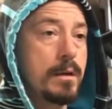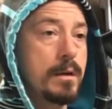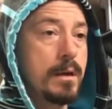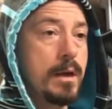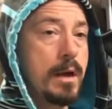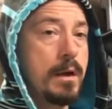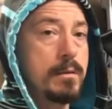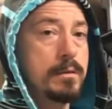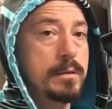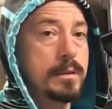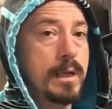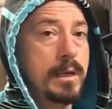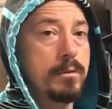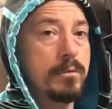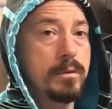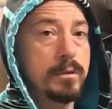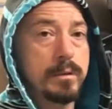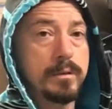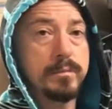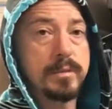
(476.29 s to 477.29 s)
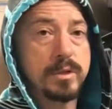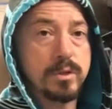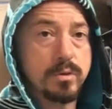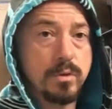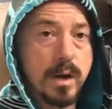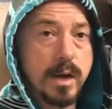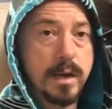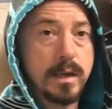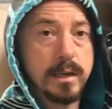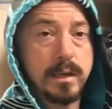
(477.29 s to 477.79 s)
I was like, well, let me
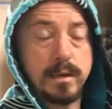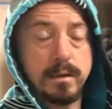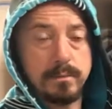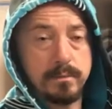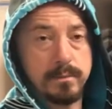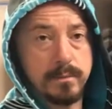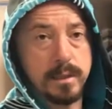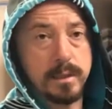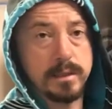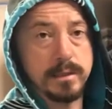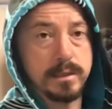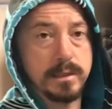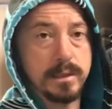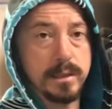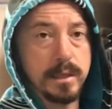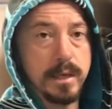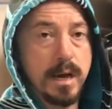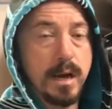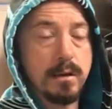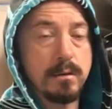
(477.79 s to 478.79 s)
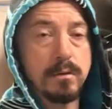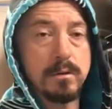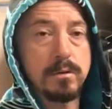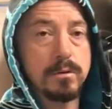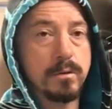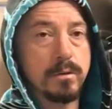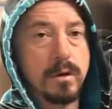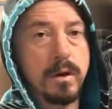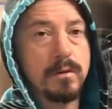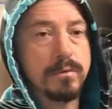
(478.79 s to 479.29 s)
try and see how long
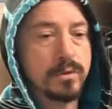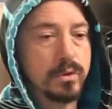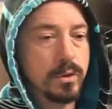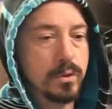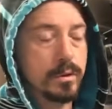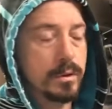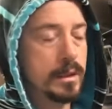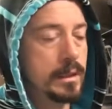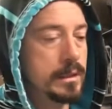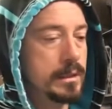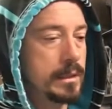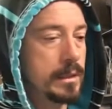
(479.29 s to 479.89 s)
or how short is